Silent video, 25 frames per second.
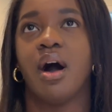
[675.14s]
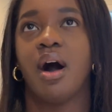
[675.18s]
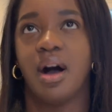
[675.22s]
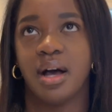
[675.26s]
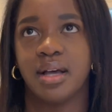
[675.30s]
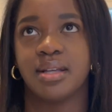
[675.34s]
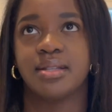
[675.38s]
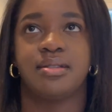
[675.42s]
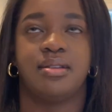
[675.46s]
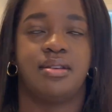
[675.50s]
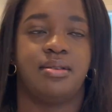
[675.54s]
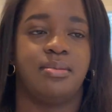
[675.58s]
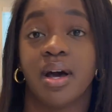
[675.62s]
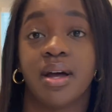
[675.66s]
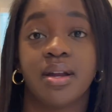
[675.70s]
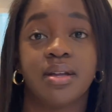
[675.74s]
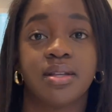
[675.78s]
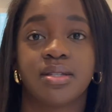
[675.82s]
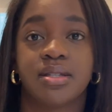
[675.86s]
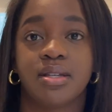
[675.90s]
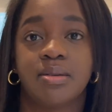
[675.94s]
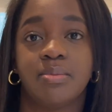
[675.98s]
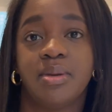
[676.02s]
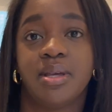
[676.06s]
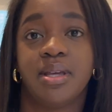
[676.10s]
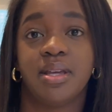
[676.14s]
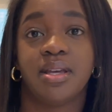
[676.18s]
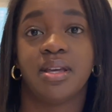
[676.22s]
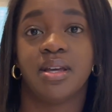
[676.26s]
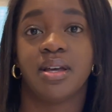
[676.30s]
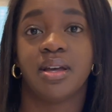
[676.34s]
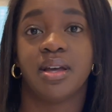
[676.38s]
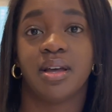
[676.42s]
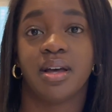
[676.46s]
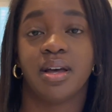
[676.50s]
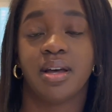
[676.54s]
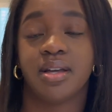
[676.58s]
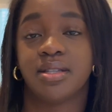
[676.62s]
awesome. Honestly, be
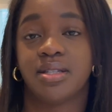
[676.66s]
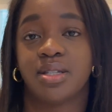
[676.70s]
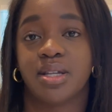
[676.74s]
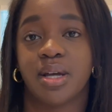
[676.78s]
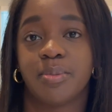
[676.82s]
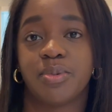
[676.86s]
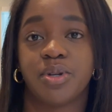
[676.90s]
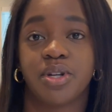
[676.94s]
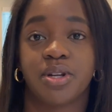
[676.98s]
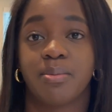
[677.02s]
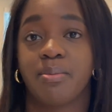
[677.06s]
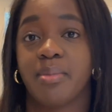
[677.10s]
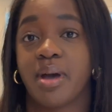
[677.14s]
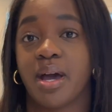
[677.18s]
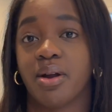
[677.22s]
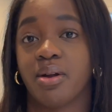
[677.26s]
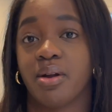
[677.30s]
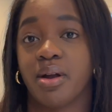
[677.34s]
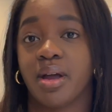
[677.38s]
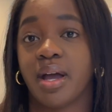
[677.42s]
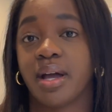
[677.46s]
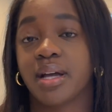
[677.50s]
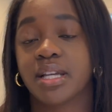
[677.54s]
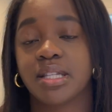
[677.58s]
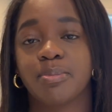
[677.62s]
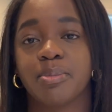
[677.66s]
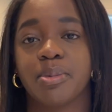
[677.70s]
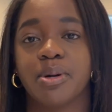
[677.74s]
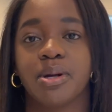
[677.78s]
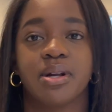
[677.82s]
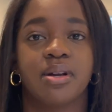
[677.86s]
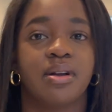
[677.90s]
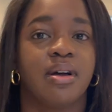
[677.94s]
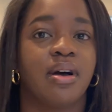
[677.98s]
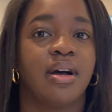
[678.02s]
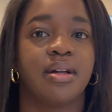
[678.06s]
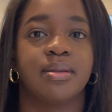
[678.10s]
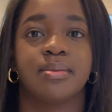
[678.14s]
a subject matter expert
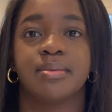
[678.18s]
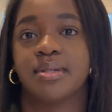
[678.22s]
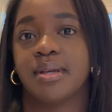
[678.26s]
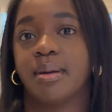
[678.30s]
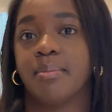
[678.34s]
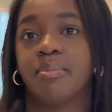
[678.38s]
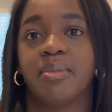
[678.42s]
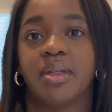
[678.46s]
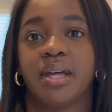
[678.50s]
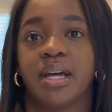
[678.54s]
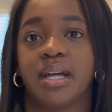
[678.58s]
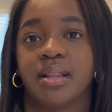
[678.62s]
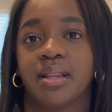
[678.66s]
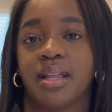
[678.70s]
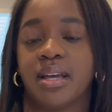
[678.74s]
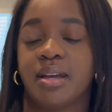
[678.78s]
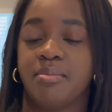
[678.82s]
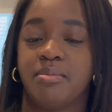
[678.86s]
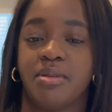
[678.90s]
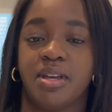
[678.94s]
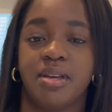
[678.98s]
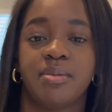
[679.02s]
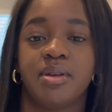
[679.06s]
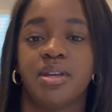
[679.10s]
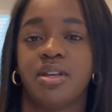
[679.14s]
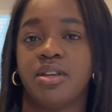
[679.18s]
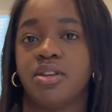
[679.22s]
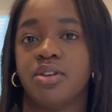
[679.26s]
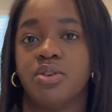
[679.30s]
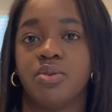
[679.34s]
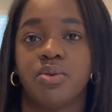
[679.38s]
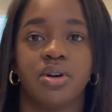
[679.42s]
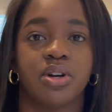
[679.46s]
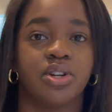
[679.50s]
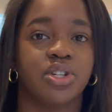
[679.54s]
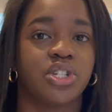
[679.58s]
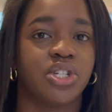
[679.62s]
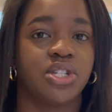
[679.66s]
on something. Like maybe you
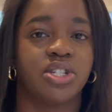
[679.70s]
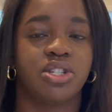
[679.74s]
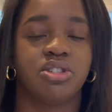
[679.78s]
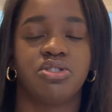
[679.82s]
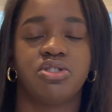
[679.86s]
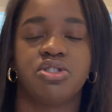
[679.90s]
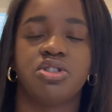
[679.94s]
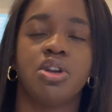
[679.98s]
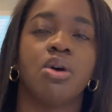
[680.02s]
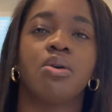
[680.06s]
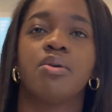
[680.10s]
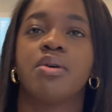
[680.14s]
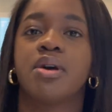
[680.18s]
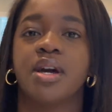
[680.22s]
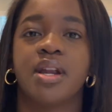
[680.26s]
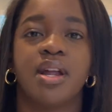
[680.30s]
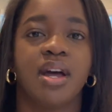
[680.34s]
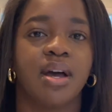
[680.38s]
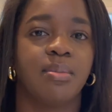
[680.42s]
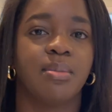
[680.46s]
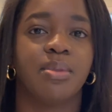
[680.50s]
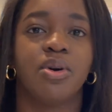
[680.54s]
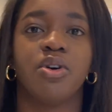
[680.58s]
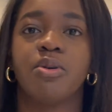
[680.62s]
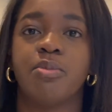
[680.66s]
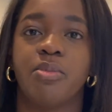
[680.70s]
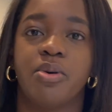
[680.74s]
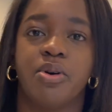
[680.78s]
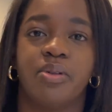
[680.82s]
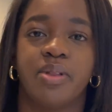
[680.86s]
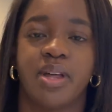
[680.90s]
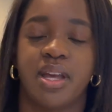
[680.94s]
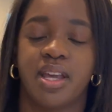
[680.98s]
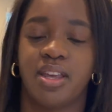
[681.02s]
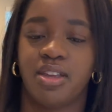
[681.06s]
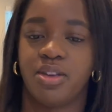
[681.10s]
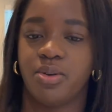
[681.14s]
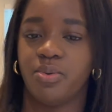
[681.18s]
are just so good at mobile,
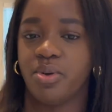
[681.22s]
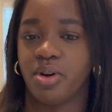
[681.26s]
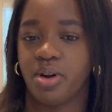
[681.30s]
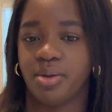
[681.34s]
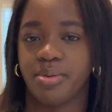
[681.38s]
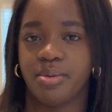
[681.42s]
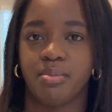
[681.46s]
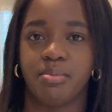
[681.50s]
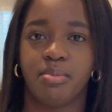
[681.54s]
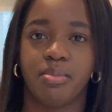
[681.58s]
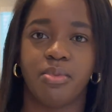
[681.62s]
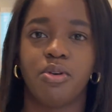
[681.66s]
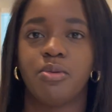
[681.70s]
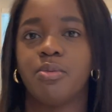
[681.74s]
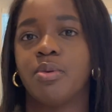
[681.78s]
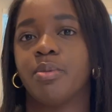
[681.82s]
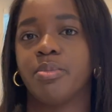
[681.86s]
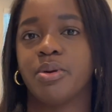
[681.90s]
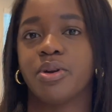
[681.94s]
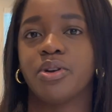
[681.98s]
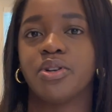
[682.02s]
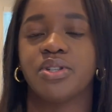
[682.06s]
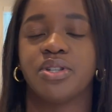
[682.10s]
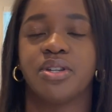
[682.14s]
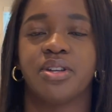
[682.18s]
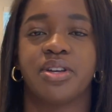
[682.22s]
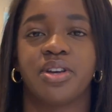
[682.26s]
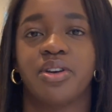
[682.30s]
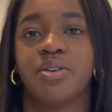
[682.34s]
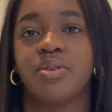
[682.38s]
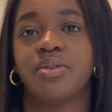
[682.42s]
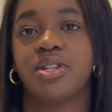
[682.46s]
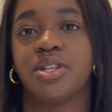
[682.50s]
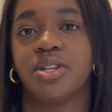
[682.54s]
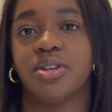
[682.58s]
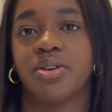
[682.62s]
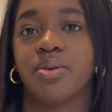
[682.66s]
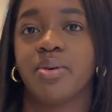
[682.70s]
like you are the mobile person to go
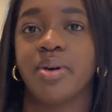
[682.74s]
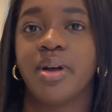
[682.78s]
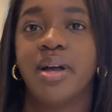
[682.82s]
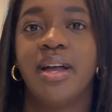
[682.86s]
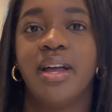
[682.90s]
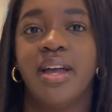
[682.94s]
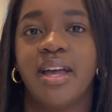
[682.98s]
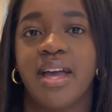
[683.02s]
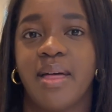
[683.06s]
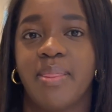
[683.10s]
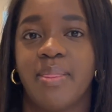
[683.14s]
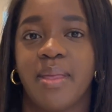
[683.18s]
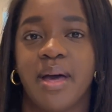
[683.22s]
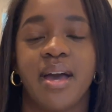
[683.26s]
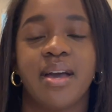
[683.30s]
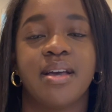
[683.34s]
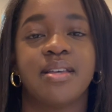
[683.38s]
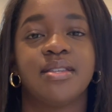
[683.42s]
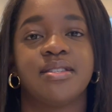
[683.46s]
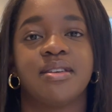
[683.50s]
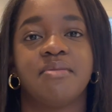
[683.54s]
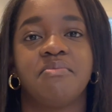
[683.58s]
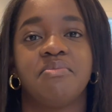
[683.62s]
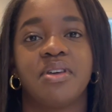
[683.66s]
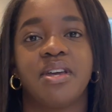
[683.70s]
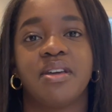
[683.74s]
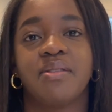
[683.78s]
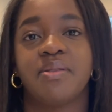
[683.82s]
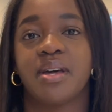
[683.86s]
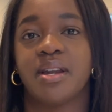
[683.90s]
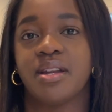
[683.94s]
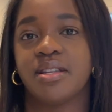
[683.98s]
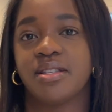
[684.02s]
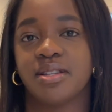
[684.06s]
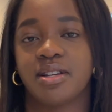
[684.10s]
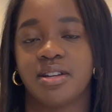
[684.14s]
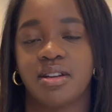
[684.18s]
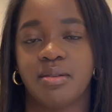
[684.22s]
to. And that is something that
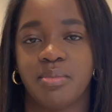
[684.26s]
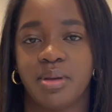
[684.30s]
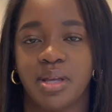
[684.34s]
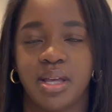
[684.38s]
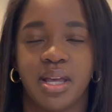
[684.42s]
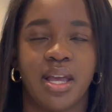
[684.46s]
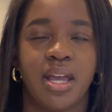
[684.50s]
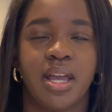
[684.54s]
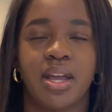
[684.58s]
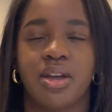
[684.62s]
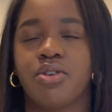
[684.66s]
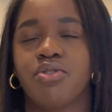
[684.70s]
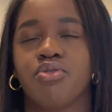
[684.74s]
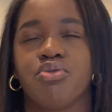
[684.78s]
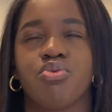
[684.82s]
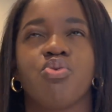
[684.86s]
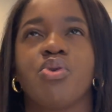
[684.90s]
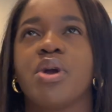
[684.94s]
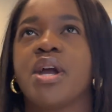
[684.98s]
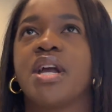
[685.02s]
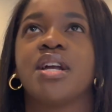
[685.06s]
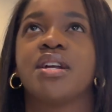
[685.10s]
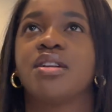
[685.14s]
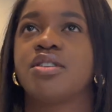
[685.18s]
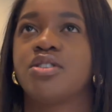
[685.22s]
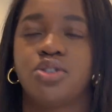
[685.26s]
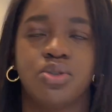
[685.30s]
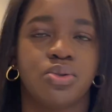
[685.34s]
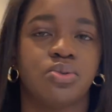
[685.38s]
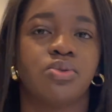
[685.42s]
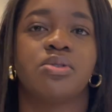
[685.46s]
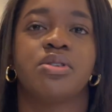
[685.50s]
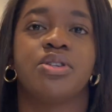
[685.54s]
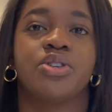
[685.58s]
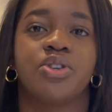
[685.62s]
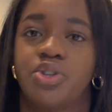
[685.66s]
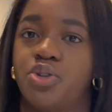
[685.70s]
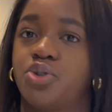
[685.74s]
is going to be a great
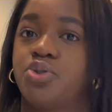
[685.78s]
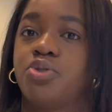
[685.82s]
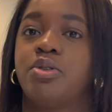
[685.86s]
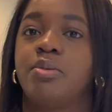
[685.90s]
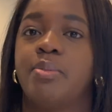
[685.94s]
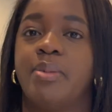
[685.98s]
tool in your tool